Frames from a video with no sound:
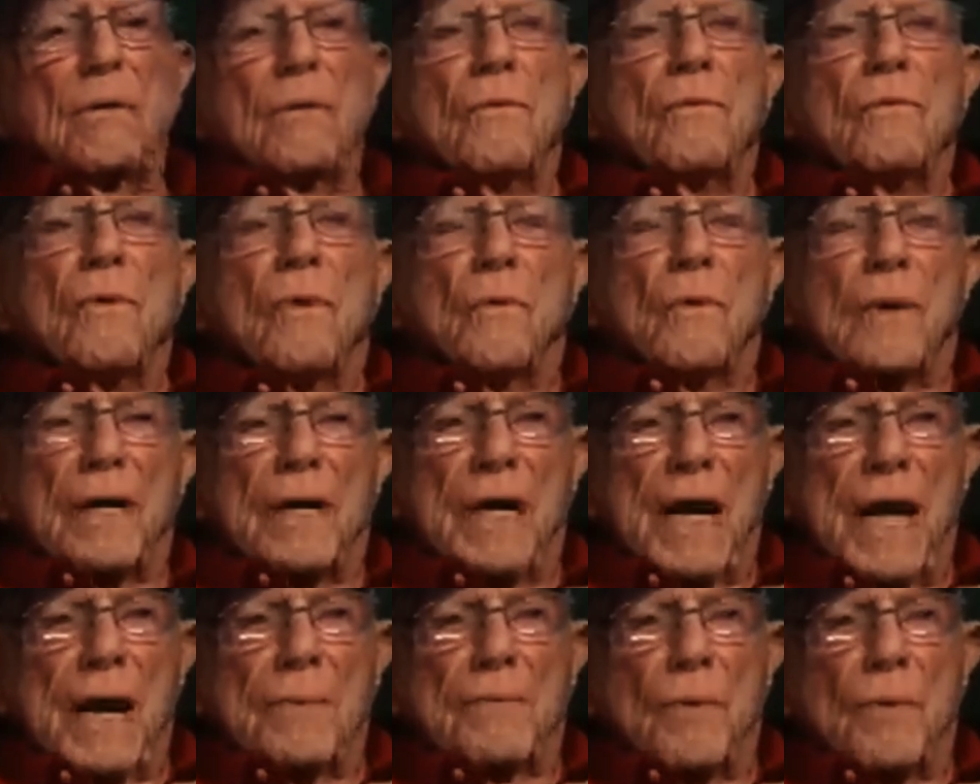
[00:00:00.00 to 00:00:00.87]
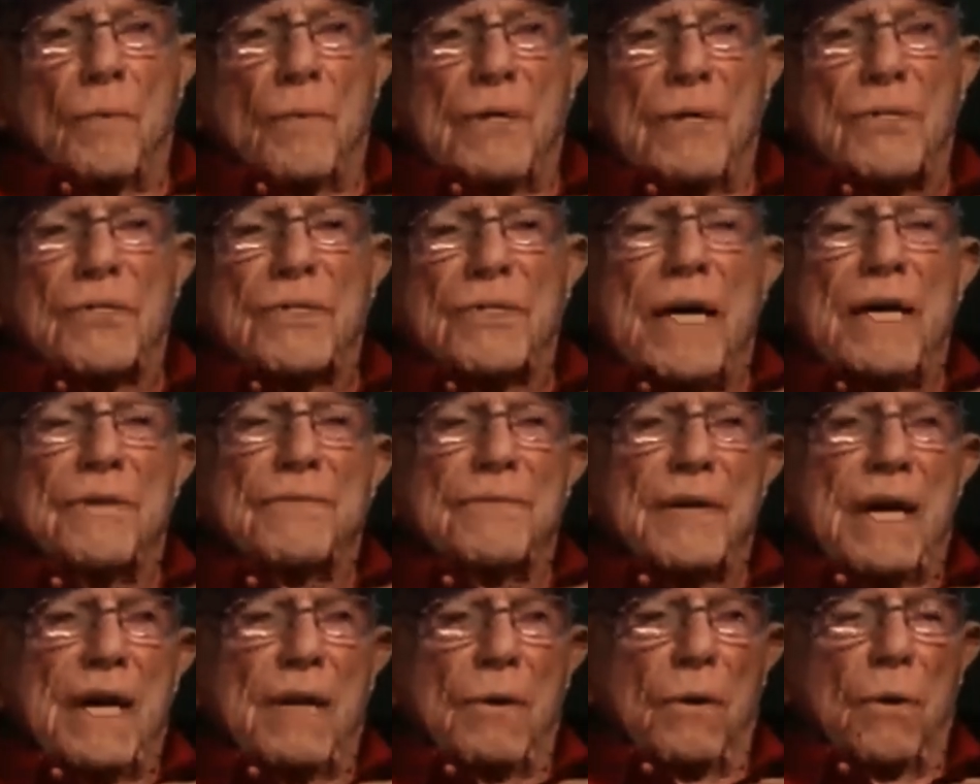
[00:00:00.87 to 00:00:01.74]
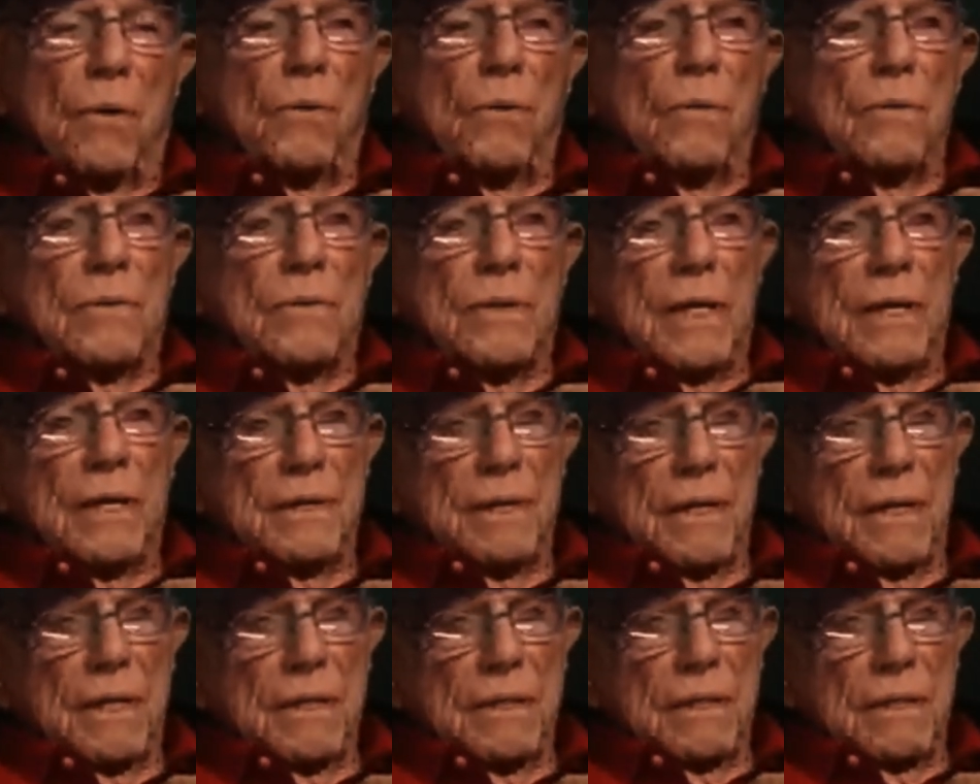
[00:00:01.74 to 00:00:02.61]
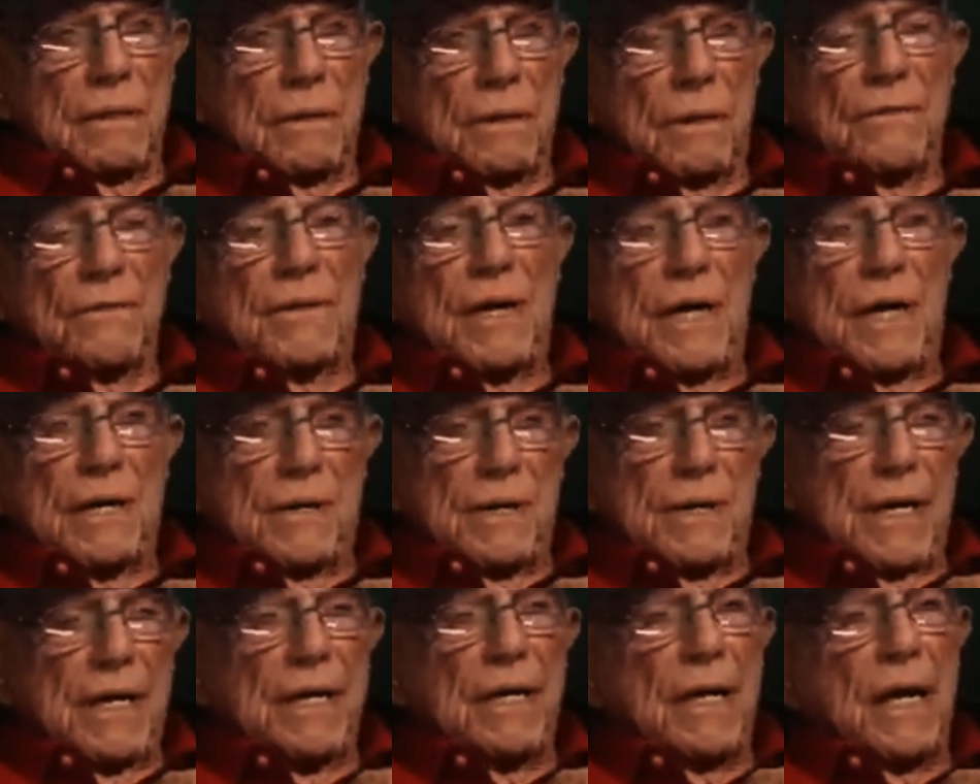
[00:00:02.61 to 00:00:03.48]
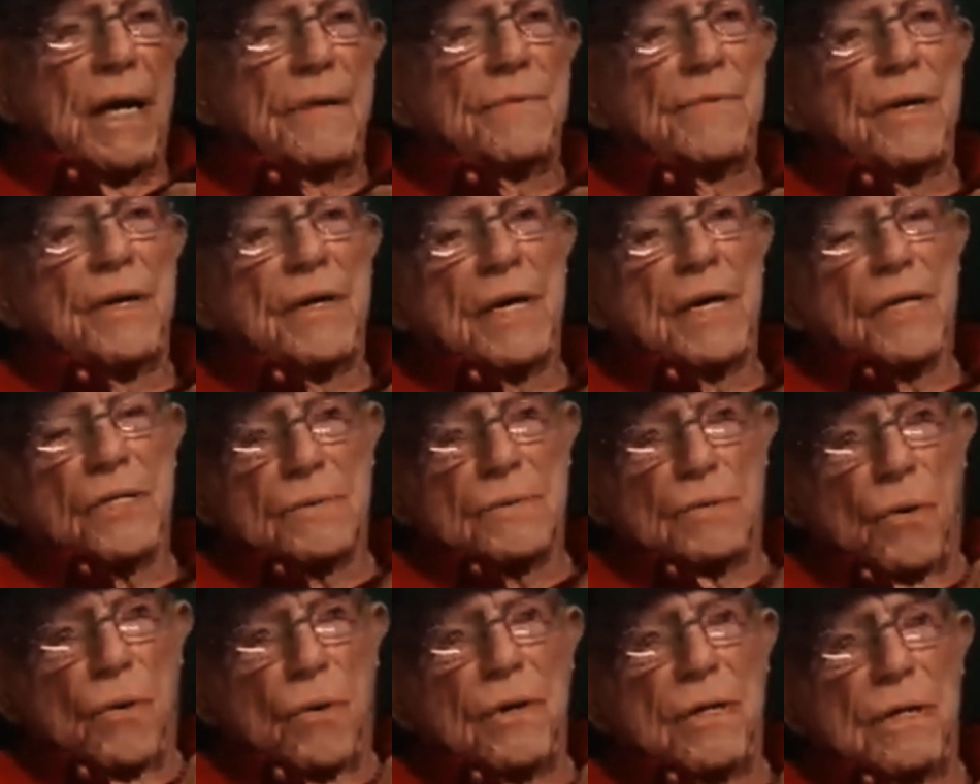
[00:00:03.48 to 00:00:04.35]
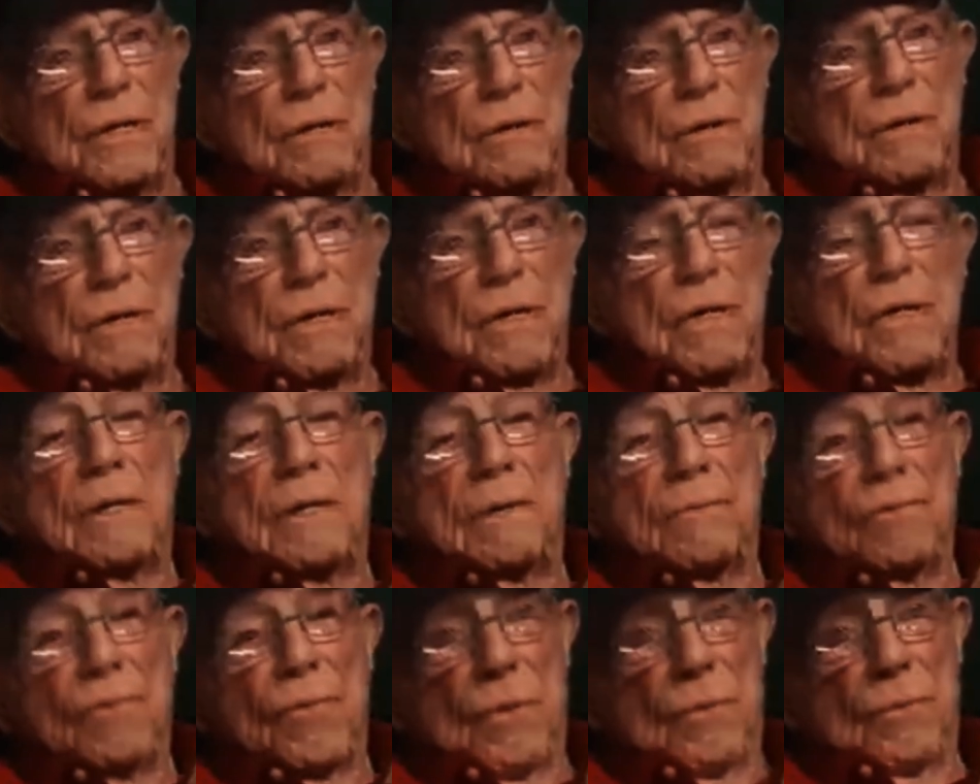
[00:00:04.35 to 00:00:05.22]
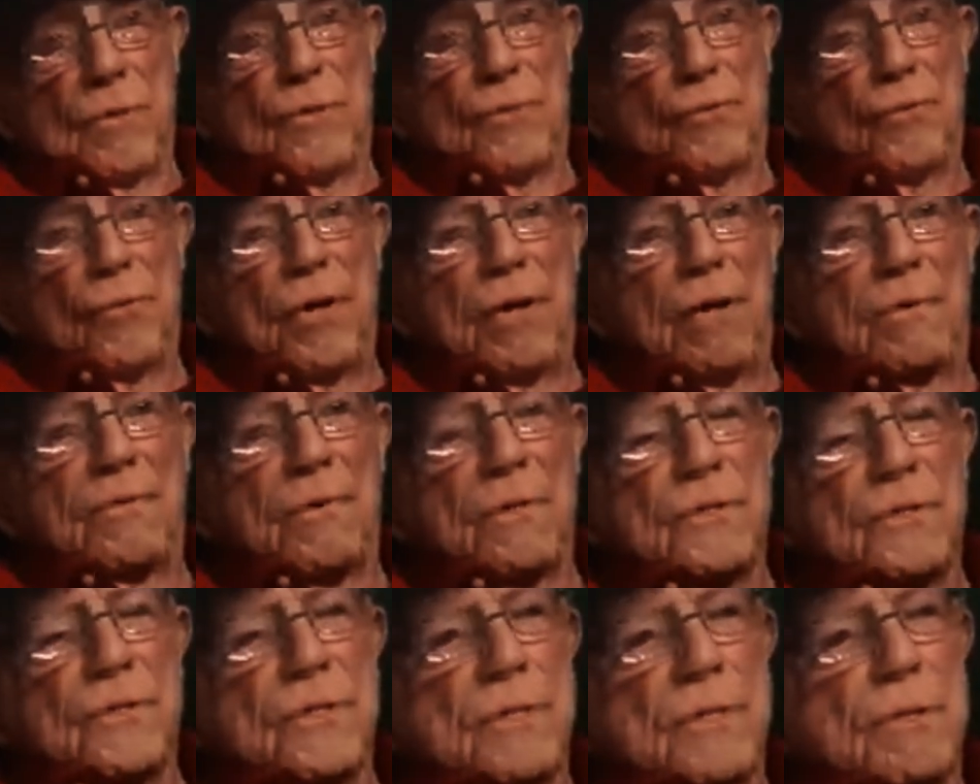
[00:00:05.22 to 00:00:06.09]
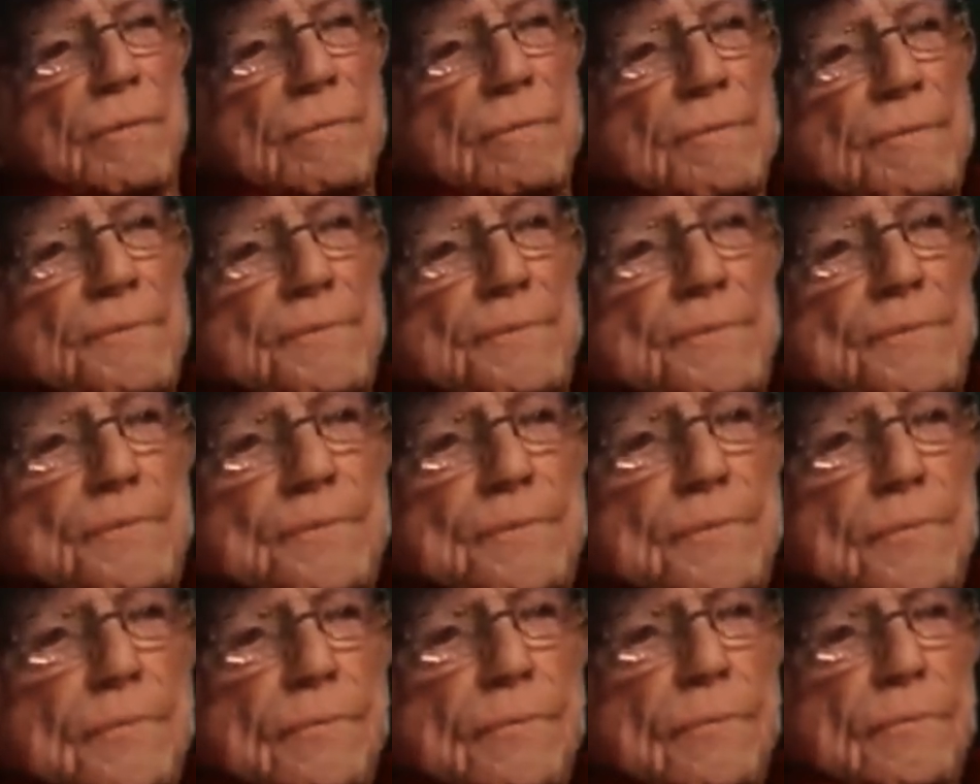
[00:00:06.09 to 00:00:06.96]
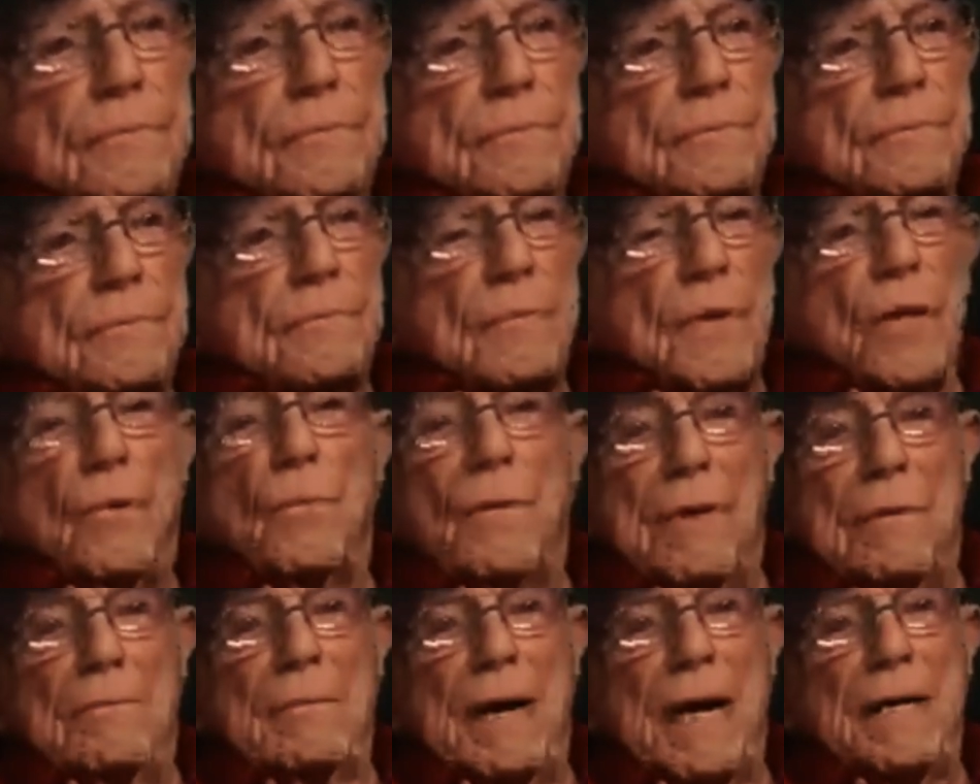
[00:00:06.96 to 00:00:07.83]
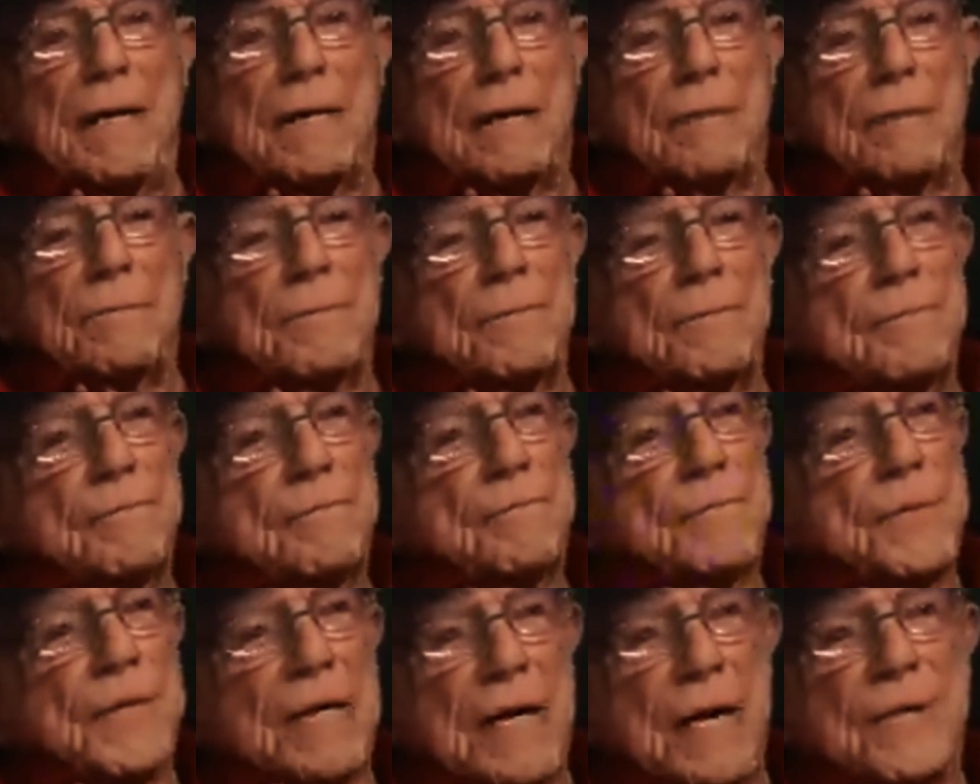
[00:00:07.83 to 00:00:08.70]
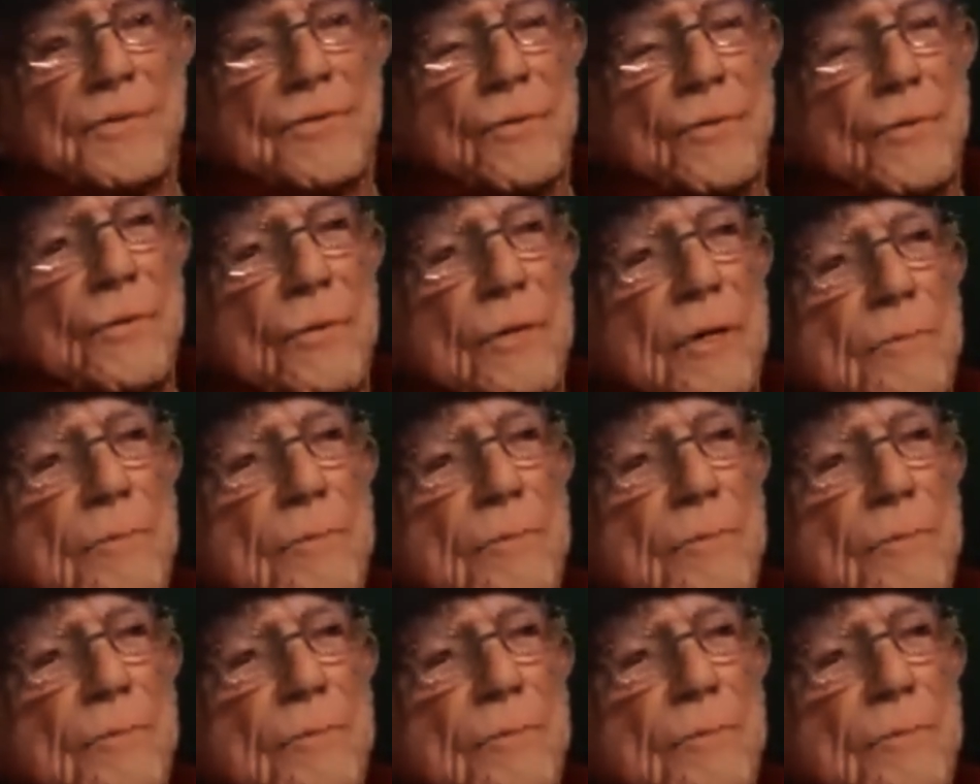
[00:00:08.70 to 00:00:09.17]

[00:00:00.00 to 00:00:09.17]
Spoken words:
Well, what happened? We stayed in that hole that night, and the next morning. There were 3 of us. We made it, got through it.